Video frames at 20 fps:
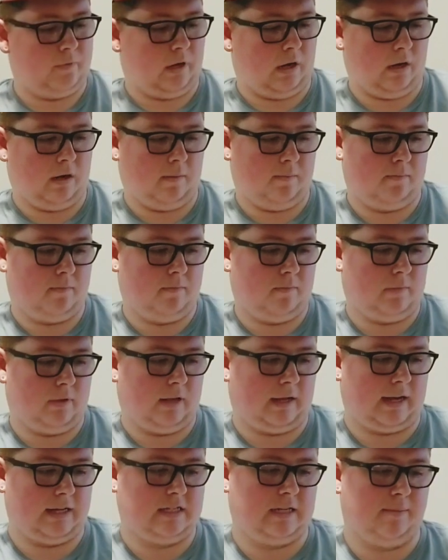
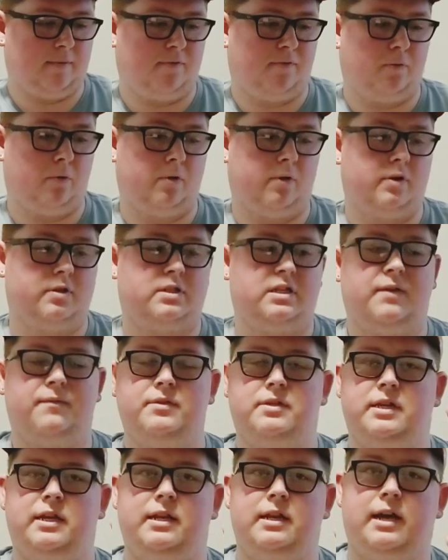Like I said before,
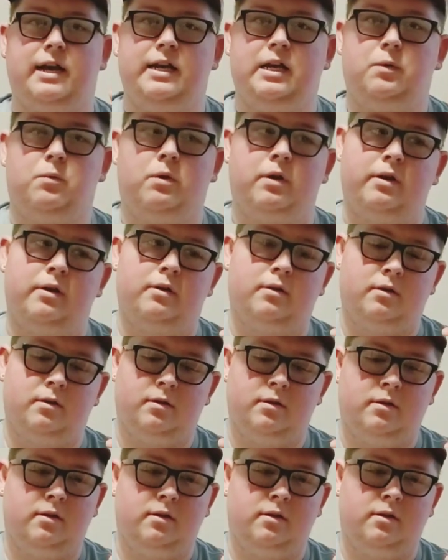1791